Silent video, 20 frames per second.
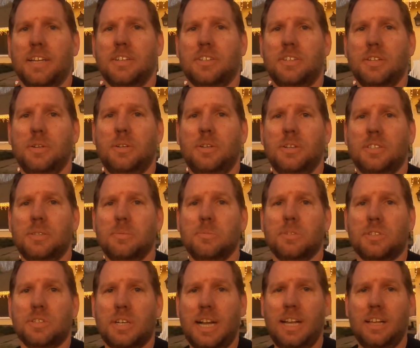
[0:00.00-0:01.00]
due to some
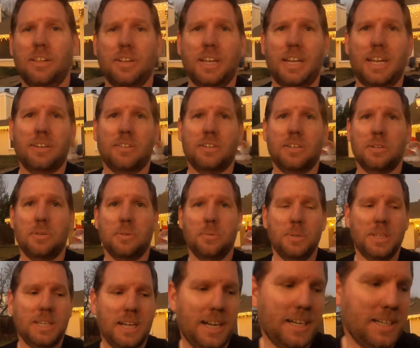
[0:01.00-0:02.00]
trial and error,
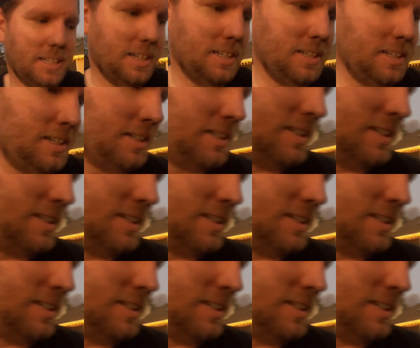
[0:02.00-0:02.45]
we got it done.